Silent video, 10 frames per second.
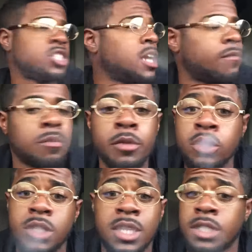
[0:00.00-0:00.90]
channel for
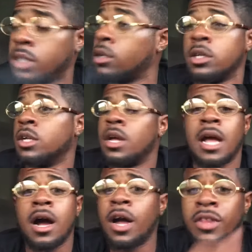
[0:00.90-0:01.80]
music, cause
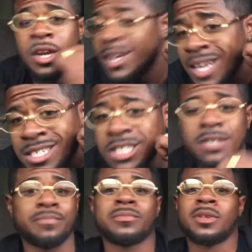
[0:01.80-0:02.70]
other than this,
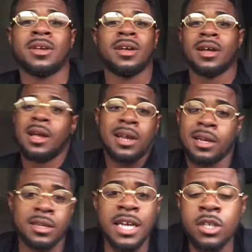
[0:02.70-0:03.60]

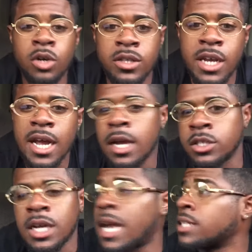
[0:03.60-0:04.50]
that's the only thing
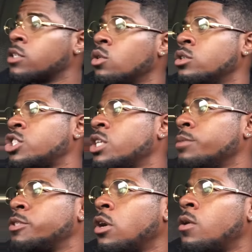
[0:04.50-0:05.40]
else I got to do and
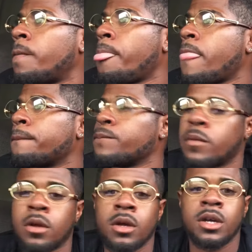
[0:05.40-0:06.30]
shit. So
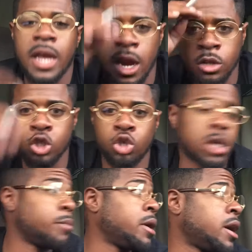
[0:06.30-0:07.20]
Eric the
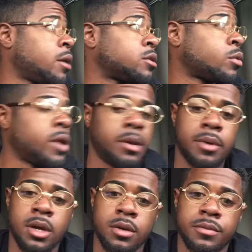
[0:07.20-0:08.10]
Trucker, man, Eric the Red,
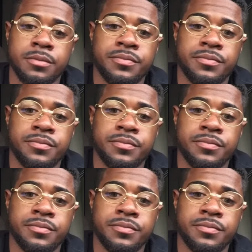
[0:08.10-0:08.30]
man.